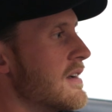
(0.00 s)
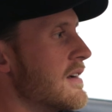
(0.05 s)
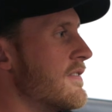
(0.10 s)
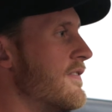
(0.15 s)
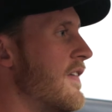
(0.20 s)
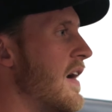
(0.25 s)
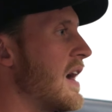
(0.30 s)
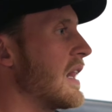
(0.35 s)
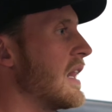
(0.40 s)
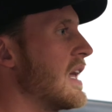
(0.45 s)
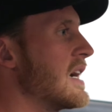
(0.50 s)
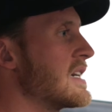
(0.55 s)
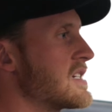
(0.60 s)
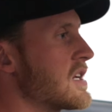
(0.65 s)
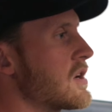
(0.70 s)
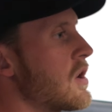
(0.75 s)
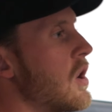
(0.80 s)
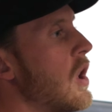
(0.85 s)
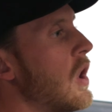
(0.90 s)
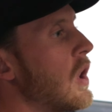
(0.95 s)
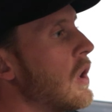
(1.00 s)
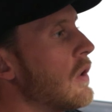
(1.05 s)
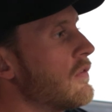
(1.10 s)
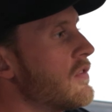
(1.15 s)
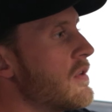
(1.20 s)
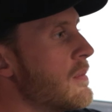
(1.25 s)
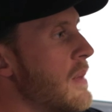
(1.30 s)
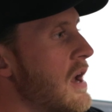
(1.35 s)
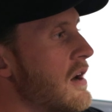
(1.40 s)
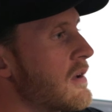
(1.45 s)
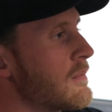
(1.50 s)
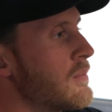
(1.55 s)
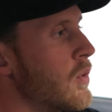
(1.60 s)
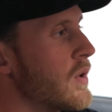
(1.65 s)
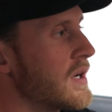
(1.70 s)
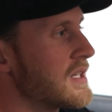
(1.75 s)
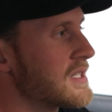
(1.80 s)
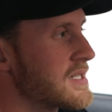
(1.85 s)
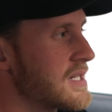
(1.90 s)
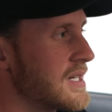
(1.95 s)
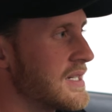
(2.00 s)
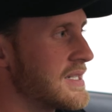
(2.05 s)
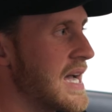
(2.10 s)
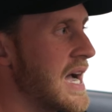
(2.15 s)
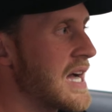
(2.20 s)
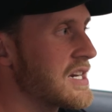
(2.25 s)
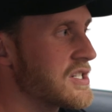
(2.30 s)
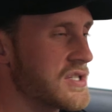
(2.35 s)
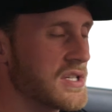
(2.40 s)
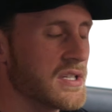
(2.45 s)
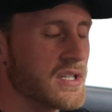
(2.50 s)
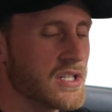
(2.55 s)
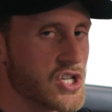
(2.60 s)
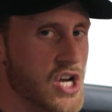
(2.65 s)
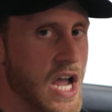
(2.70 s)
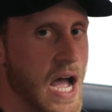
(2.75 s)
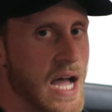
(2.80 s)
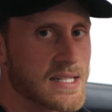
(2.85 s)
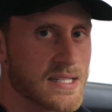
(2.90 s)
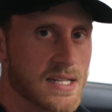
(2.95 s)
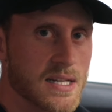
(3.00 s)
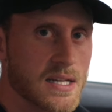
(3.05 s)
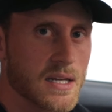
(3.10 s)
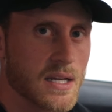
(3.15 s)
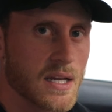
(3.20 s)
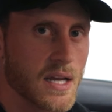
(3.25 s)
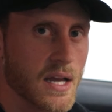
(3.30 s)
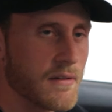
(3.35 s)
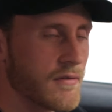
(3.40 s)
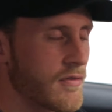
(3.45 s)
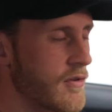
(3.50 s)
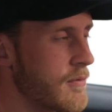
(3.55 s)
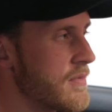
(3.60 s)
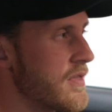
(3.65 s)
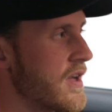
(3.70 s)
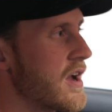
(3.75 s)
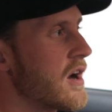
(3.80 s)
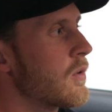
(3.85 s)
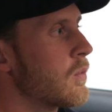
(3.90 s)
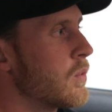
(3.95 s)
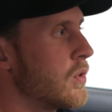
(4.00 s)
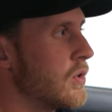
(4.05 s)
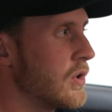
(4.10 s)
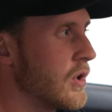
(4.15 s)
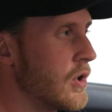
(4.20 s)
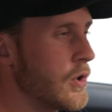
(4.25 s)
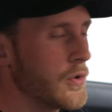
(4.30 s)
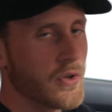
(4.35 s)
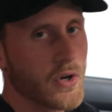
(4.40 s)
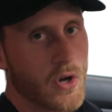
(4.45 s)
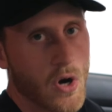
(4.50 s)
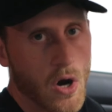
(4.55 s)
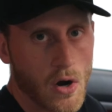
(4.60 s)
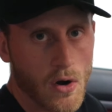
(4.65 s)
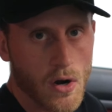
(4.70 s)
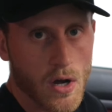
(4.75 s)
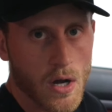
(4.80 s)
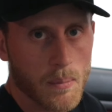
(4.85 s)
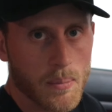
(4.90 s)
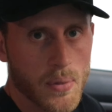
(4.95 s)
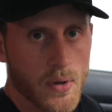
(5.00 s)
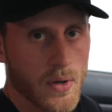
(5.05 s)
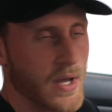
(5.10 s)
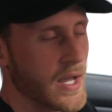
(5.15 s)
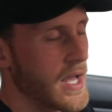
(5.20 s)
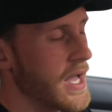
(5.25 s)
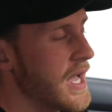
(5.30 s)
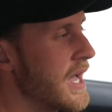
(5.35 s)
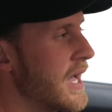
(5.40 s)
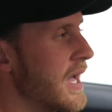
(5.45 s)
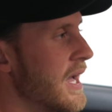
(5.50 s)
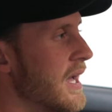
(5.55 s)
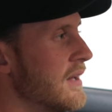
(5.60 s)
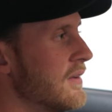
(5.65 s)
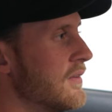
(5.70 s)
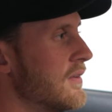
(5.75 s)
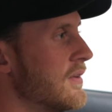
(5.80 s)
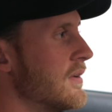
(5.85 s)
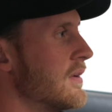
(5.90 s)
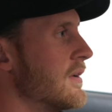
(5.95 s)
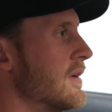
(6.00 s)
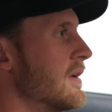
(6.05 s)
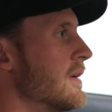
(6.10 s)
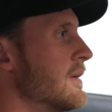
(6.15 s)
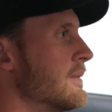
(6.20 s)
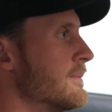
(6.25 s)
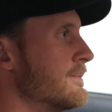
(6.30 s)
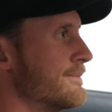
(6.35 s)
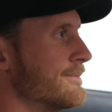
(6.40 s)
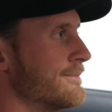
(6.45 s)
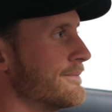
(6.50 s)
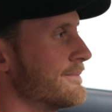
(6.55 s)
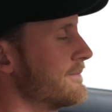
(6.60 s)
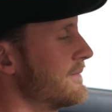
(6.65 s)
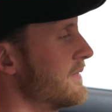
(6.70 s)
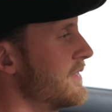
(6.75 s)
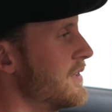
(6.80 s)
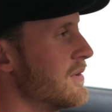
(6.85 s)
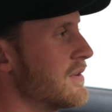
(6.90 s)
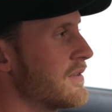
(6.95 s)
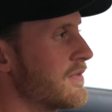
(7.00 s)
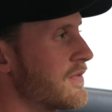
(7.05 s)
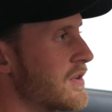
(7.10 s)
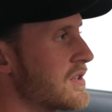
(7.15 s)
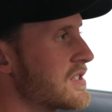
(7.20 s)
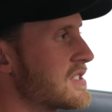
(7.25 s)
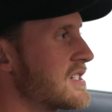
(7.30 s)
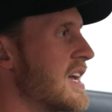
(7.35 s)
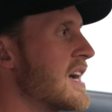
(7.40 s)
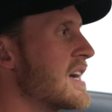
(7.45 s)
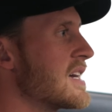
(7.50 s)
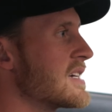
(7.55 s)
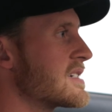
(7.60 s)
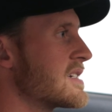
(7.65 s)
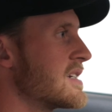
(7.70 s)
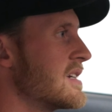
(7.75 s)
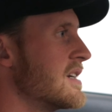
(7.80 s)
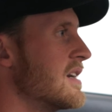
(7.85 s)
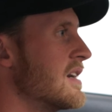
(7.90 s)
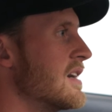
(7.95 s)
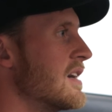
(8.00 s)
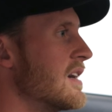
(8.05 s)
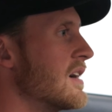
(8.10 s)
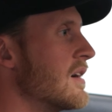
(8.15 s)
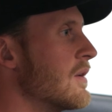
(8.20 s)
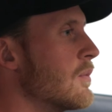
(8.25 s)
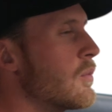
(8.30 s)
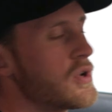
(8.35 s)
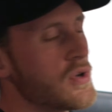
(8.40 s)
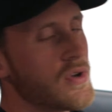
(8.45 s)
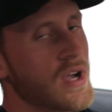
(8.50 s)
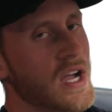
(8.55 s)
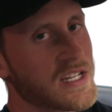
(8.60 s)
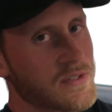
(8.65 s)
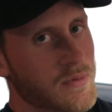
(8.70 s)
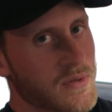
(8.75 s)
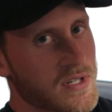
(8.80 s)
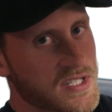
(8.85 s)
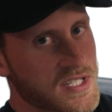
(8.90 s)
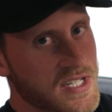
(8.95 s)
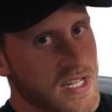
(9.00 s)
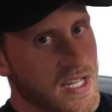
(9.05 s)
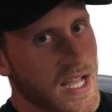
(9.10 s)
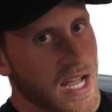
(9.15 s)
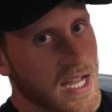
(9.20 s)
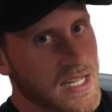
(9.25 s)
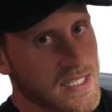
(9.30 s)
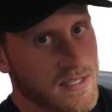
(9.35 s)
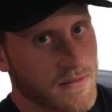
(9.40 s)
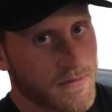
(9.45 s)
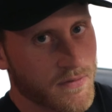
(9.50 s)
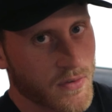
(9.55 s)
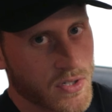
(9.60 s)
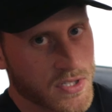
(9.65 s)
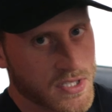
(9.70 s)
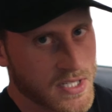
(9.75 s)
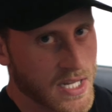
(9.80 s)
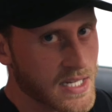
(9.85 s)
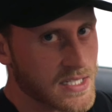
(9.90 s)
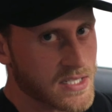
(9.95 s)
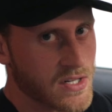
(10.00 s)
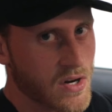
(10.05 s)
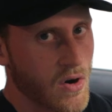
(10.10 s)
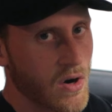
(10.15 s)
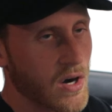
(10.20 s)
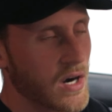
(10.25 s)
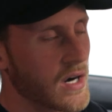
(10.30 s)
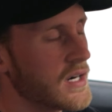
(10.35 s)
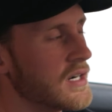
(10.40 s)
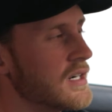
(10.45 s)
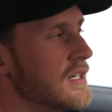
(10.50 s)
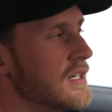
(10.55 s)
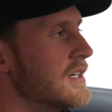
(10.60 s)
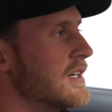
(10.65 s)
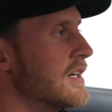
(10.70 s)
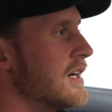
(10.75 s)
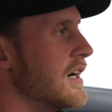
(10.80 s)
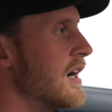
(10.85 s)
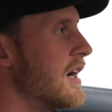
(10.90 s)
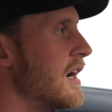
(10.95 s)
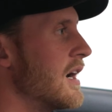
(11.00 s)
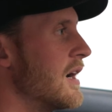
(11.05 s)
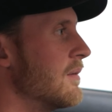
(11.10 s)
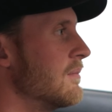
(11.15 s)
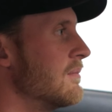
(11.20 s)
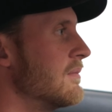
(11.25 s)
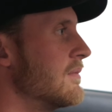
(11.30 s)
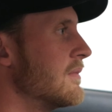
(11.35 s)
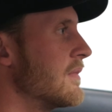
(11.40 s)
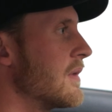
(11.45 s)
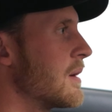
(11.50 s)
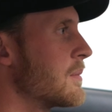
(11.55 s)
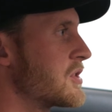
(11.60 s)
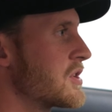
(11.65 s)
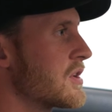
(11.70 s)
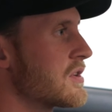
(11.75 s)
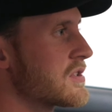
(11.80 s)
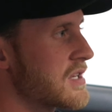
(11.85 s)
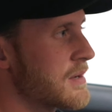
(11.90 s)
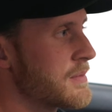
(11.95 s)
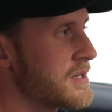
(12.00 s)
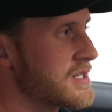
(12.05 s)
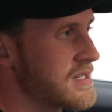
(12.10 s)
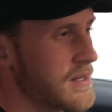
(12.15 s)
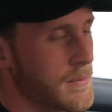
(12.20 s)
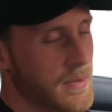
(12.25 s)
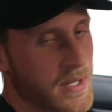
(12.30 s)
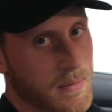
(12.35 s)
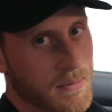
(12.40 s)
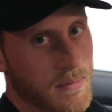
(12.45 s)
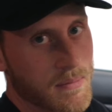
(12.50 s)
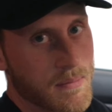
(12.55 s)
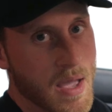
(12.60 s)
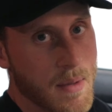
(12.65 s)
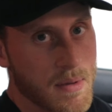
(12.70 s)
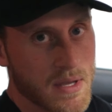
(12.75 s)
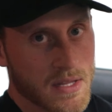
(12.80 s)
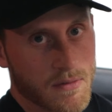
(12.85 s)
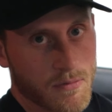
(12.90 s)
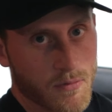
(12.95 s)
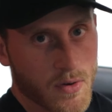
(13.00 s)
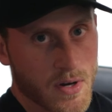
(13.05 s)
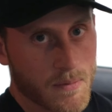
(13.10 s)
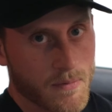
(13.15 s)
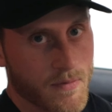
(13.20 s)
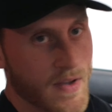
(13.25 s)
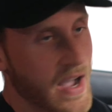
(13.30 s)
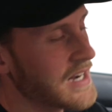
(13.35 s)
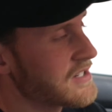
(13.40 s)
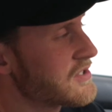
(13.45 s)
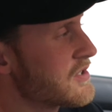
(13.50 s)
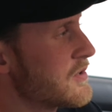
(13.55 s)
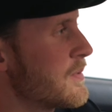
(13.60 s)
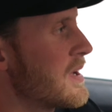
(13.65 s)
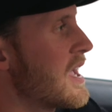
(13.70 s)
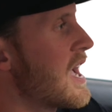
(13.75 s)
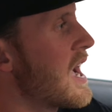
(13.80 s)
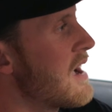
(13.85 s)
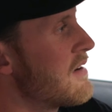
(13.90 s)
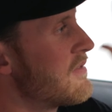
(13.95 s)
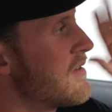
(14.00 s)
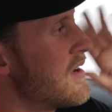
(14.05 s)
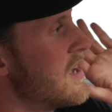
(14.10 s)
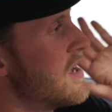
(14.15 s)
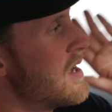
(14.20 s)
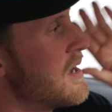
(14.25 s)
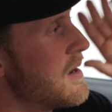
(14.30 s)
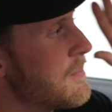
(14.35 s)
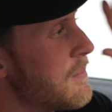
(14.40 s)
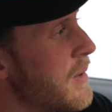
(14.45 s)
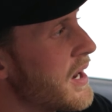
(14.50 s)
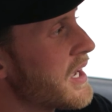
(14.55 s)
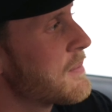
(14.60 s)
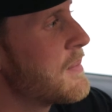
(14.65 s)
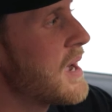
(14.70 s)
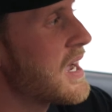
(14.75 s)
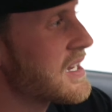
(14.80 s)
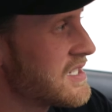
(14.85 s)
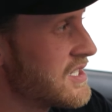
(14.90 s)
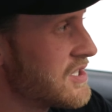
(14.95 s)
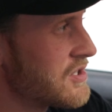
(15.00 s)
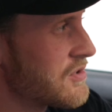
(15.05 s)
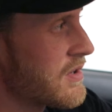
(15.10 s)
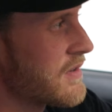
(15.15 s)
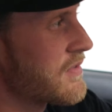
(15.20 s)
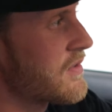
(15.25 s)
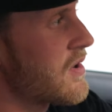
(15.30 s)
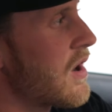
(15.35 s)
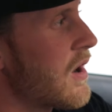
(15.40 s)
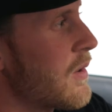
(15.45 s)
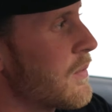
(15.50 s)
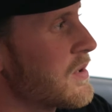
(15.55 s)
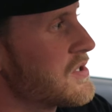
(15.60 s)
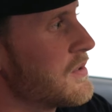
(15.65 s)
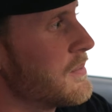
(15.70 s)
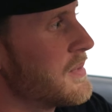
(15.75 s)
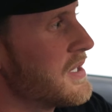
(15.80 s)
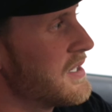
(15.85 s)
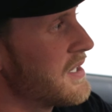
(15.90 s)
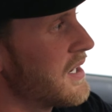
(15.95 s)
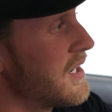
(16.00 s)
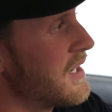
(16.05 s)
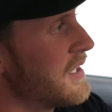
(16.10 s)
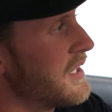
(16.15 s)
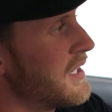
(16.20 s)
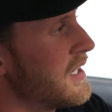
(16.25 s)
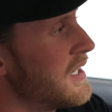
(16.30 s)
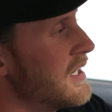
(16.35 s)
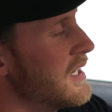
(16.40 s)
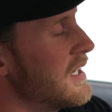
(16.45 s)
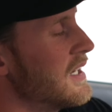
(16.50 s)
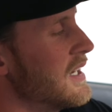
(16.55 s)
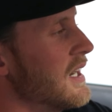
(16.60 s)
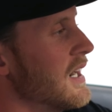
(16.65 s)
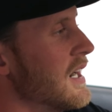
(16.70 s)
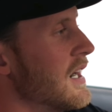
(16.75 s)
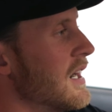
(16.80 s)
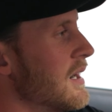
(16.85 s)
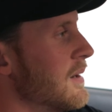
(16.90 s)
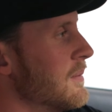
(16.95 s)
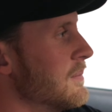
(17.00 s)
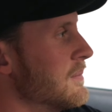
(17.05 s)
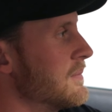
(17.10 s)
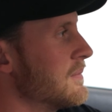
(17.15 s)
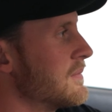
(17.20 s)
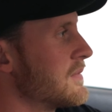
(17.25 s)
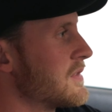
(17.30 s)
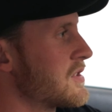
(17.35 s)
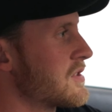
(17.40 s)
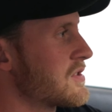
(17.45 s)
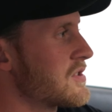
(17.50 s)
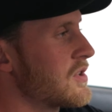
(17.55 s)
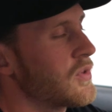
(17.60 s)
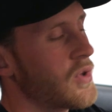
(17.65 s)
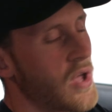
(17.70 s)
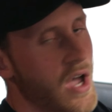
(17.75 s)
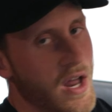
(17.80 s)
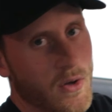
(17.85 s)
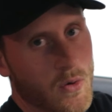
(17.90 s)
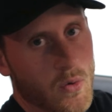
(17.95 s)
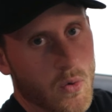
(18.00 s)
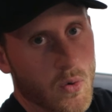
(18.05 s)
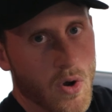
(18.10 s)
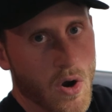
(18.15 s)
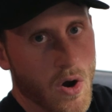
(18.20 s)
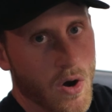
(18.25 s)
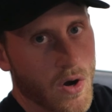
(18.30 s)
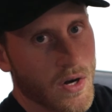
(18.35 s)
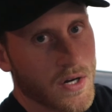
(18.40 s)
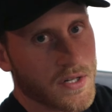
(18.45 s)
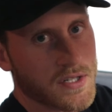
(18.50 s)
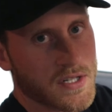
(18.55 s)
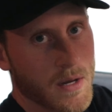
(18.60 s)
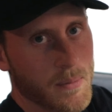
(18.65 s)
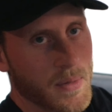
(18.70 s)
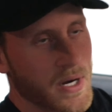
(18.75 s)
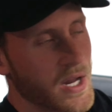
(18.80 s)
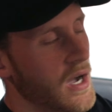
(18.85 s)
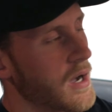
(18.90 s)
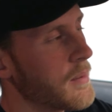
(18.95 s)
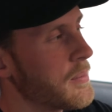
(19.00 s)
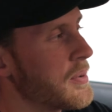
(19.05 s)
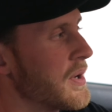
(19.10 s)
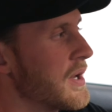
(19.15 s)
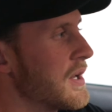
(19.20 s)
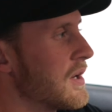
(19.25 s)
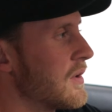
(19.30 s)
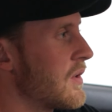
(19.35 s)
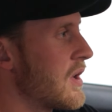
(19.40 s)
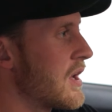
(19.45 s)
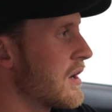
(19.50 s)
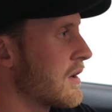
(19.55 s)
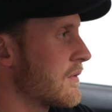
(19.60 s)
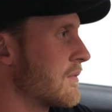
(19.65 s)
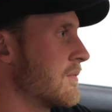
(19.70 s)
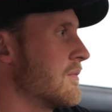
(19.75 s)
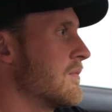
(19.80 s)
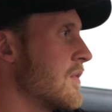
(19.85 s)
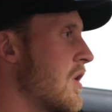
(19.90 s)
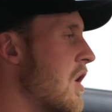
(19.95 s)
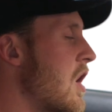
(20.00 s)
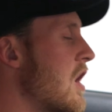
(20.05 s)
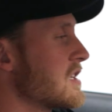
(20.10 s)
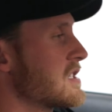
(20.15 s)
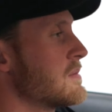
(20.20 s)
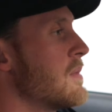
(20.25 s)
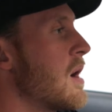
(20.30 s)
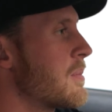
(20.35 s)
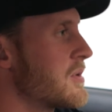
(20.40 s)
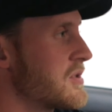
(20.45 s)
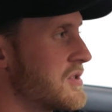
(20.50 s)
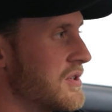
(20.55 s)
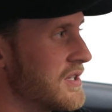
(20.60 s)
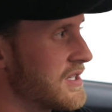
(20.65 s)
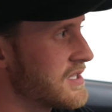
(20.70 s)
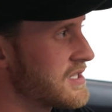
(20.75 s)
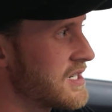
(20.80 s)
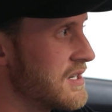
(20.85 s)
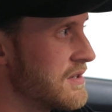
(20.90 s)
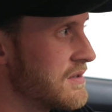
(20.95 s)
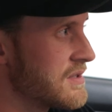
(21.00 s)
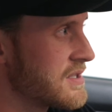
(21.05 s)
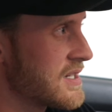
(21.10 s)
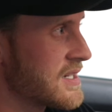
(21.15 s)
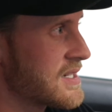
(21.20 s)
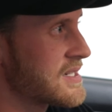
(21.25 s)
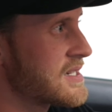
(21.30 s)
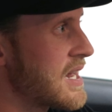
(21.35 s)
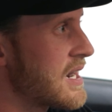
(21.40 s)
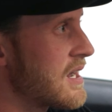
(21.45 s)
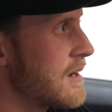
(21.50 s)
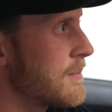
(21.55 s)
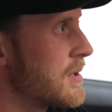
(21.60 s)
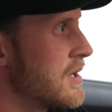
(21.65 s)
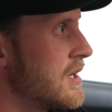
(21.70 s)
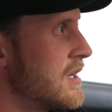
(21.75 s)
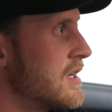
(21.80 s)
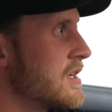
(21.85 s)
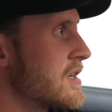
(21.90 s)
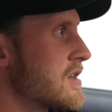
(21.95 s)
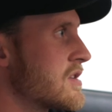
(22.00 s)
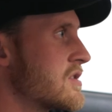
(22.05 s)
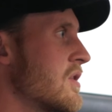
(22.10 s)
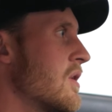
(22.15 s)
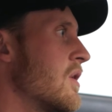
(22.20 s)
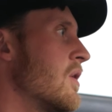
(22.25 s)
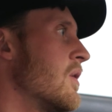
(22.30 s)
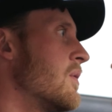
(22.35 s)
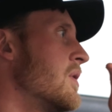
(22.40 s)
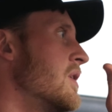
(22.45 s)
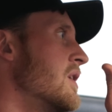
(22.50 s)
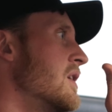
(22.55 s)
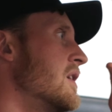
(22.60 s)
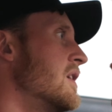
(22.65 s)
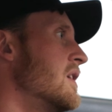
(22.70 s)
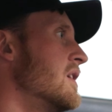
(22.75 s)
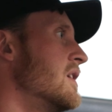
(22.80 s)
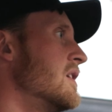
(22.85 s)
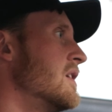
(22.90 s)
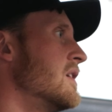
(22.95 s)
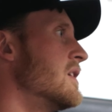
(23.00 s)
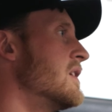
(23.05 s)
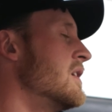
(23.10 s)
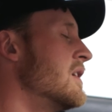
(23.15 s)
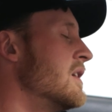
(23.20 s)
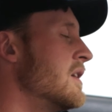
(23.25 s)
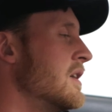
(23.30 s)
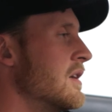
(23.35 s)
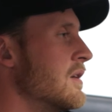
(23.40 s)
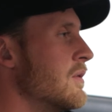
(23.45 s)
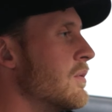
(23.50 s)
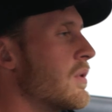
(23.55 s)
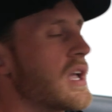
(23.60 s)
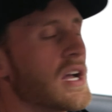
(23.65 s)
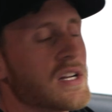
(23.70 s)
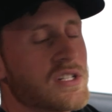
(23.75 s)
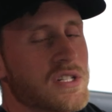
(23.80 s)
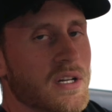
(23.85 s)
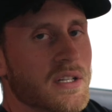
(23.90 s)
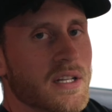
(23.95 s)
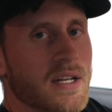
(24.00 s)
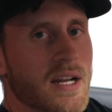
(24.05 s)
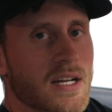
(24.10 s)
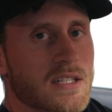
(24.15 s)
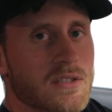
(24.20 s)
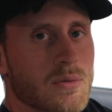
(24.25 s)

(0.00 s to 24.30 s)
finalizing all of the mounting points attached to the chassis and from there we'll load the car up and do the first test. What do you guys want to see as the first test car? Um, I'm sure it's going to be something maybe at the Freedom Factory we have Mike Massey's drift car, which will be done. Um, so there's a lot of cool cars coming up and a lot of awesome opportunities to use this setup. So we'll catch you on the next